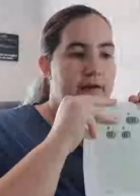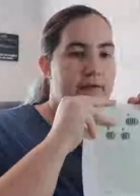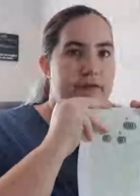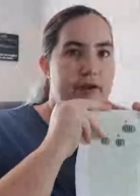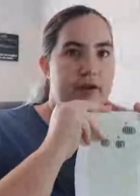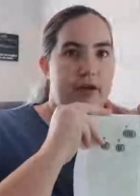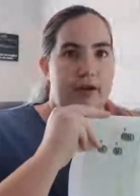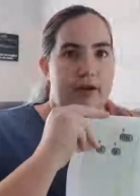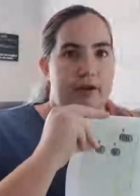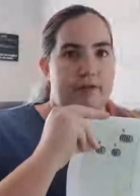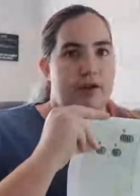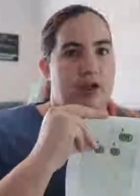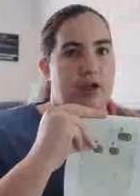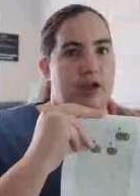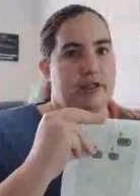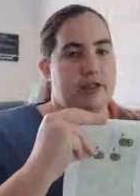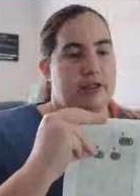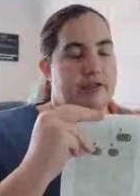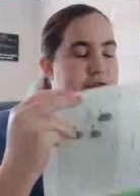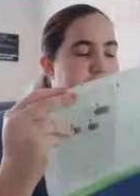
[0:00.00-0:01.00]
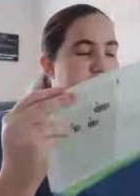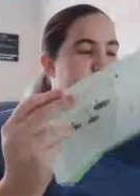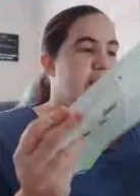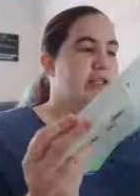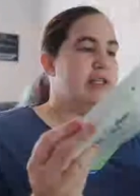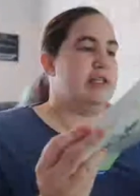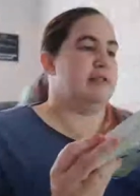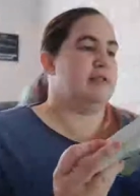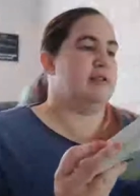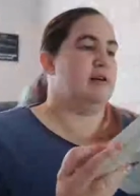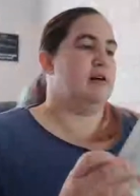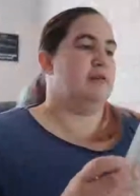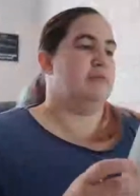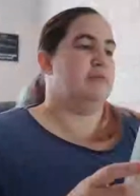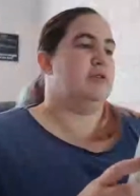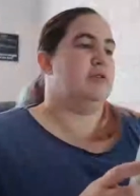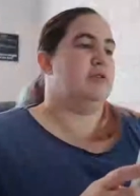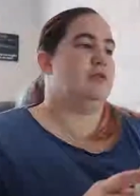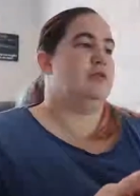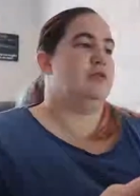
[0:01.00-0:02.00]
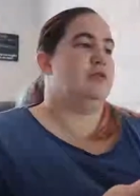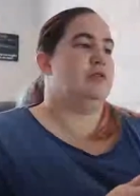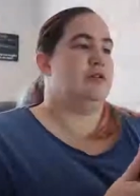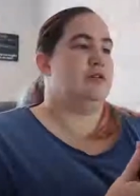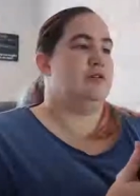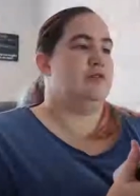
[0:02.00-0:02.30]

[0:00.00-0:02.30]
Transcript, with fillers: full of lots of different examples